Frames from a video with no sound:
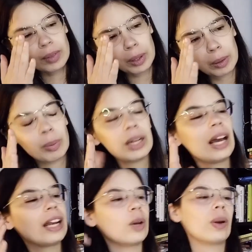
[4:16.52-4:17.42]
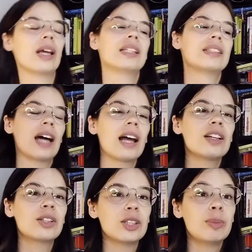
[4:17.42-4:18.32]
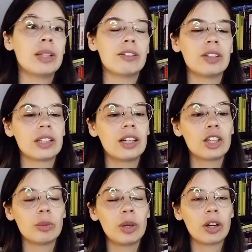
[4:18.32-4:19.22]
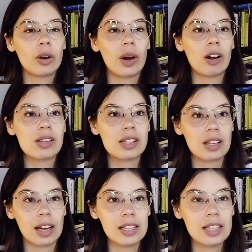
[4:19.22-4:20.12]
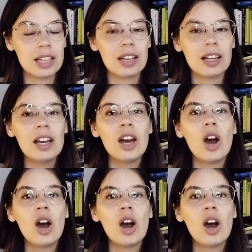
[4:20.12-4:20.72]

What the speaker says: But anyway, Tyler could be the villain and could be on a run on season 19,